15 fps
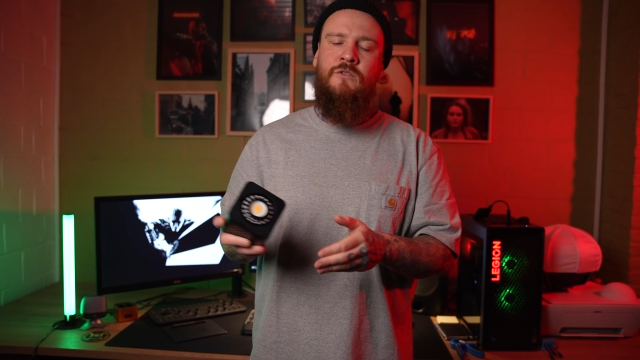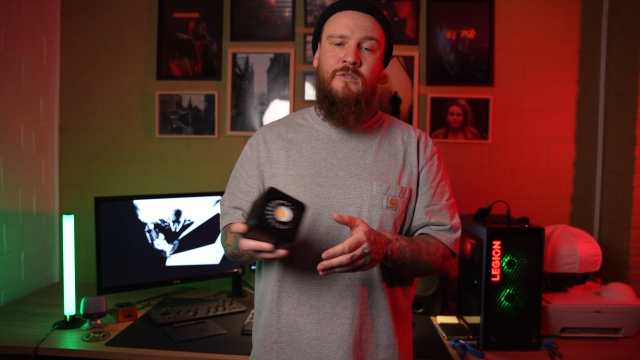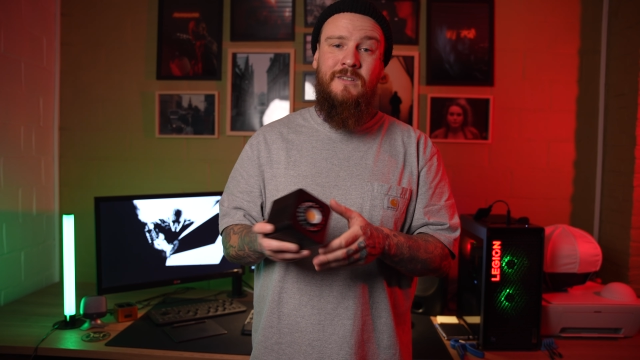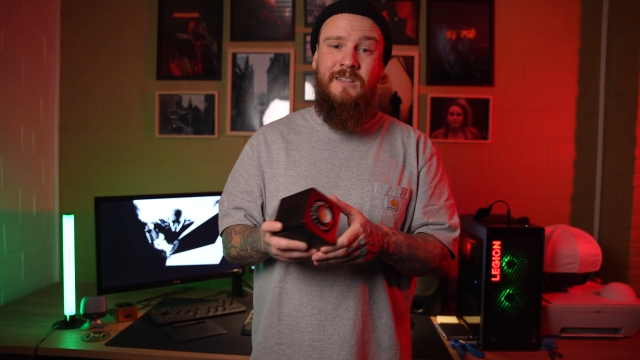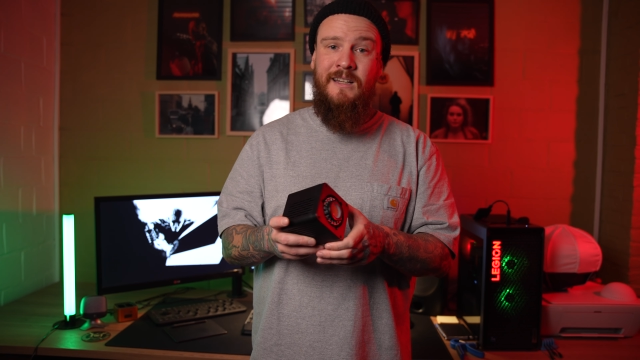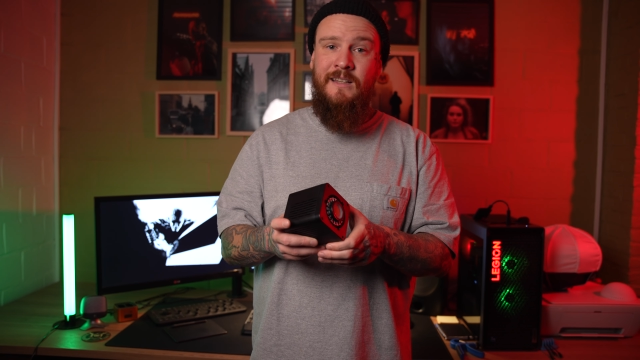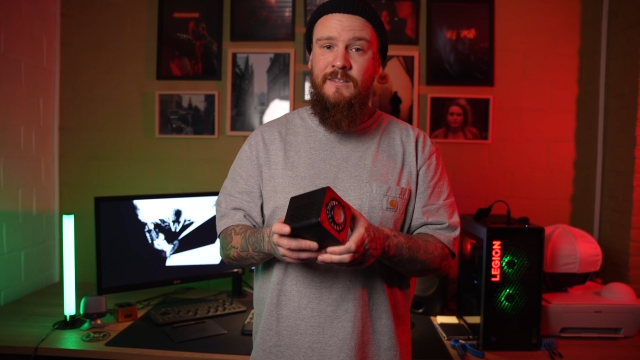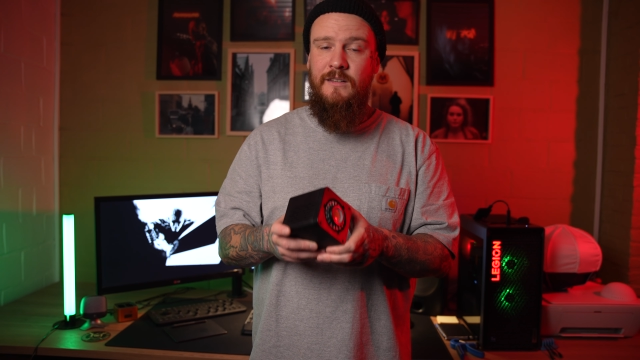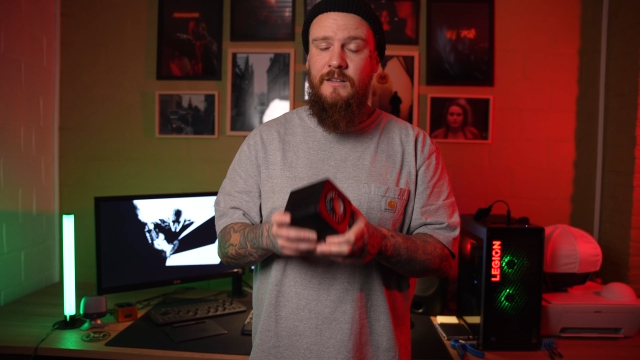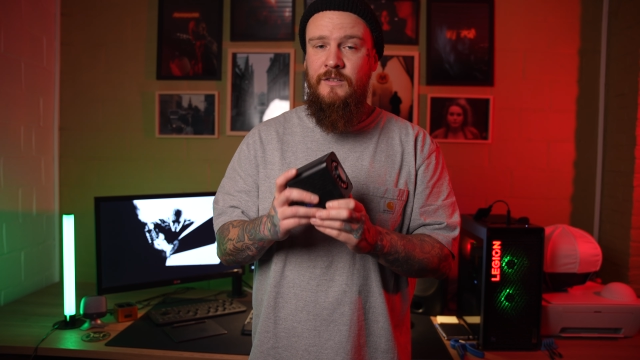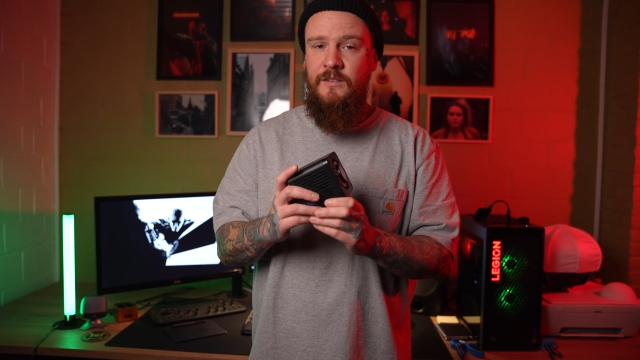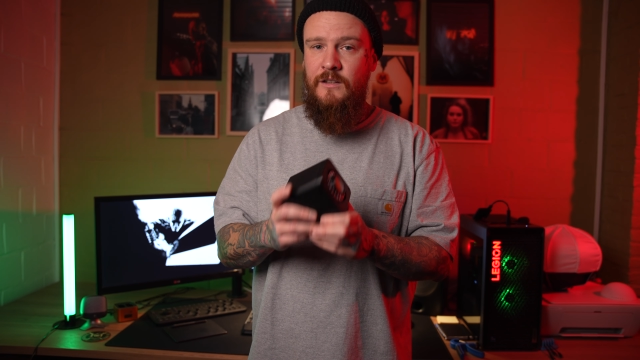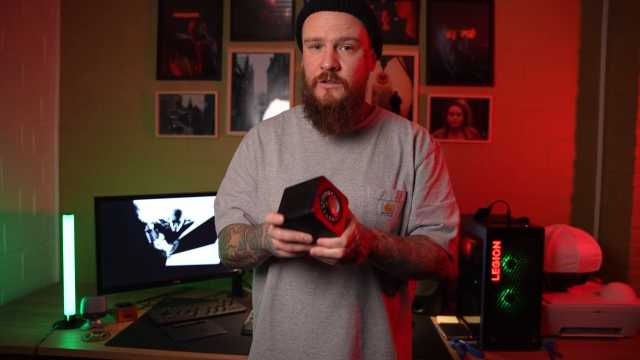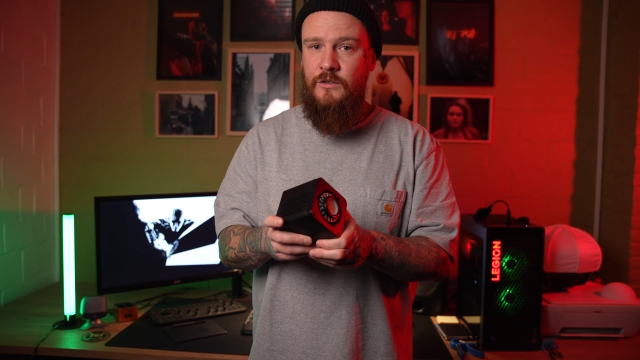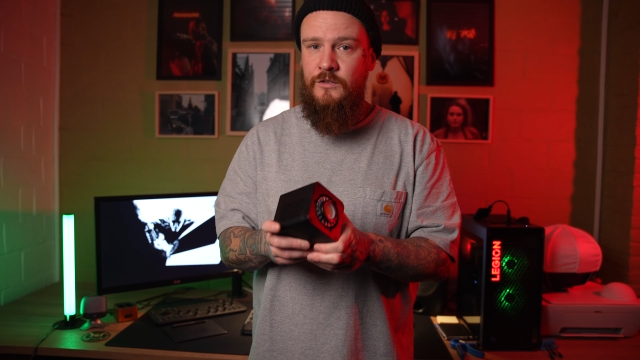to light a
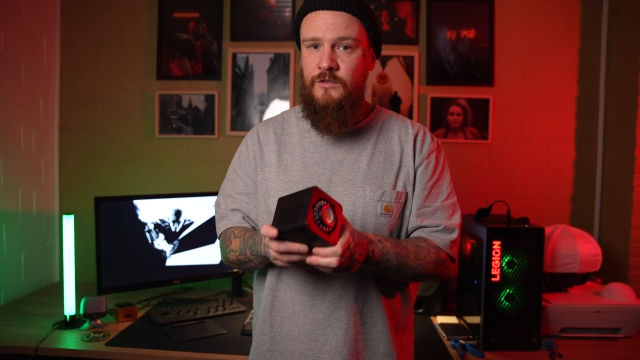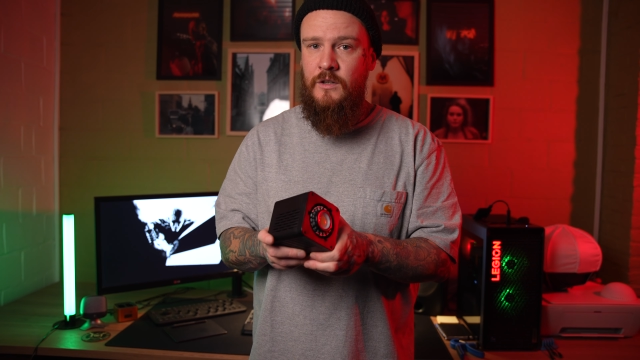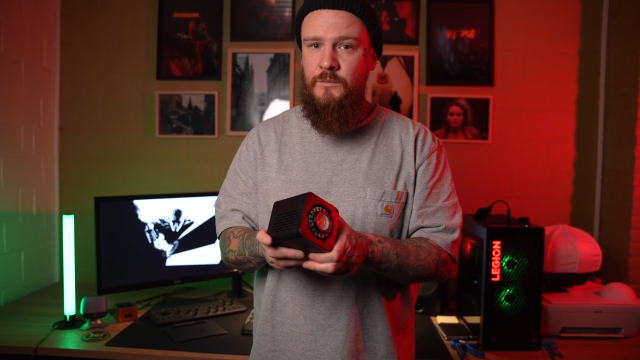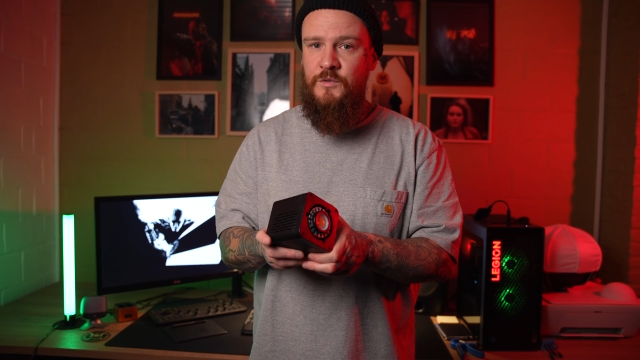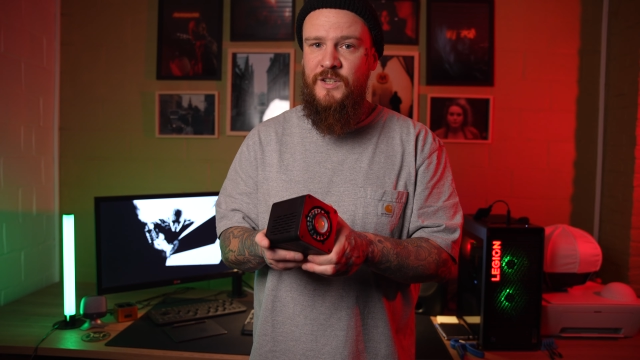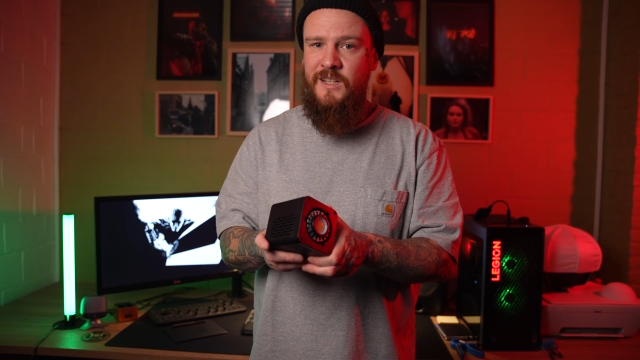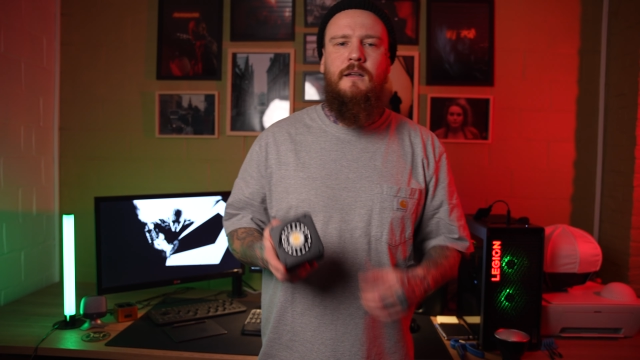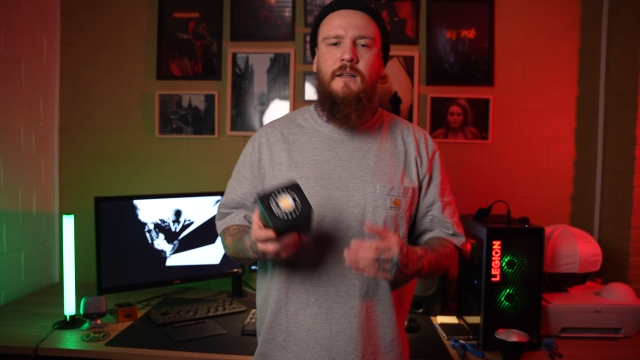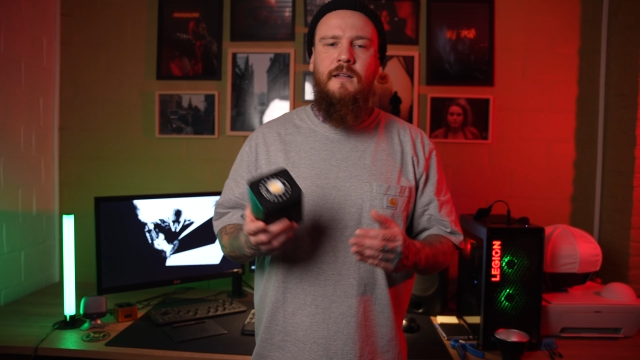single subject.